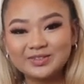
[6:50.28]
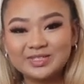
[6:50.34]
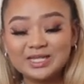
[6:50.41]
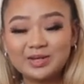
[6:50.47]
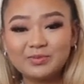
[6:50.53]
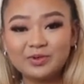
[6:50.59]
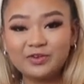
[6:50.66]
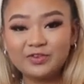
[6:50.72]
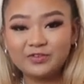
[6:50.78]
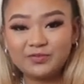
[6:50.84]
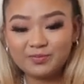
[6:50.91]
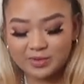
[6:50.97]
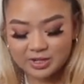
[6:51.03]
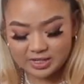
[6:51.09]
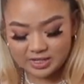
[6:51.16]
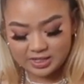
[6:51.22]
for some of
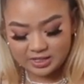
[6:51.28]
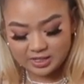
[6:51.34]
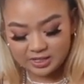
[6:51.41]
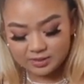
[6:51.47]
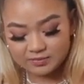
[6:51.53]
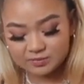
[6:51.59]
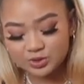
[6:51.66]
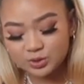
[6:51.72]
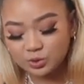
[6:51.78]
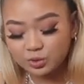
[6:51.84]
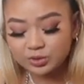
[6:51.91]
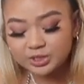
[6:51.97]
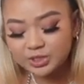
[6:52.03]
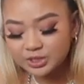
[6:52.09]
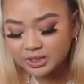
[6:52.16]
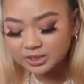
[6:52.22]
my
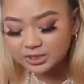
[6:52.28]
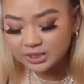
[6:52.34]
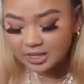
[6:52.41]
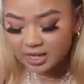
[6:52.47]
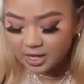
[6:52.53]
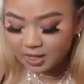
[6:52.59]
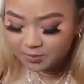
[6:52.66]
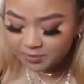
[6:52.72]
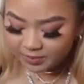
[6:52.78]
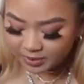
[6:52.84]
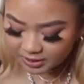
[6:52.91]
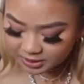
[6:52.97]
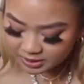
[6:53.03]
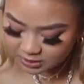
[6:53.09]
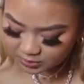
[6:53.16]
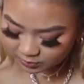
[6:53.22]
storage things to come, but
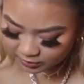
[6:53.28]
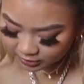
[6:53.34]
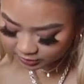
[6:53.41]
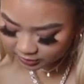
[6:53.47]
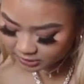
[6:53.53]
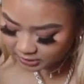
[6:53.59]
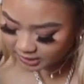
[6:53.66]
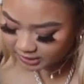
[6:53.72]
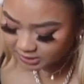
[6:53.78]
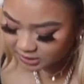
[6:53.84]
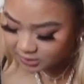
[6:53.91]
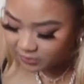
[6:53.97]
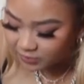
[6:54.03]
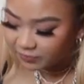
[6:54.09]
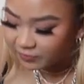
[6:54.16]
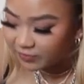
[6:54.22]
this is what it looks like
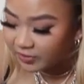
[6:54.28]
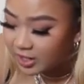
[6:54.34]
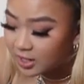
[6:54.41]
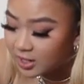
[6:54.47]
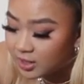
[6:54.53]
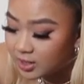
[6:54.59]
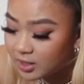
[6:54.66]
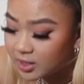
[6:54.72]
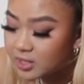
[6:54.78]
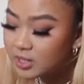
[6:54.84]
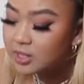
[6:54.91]
so far.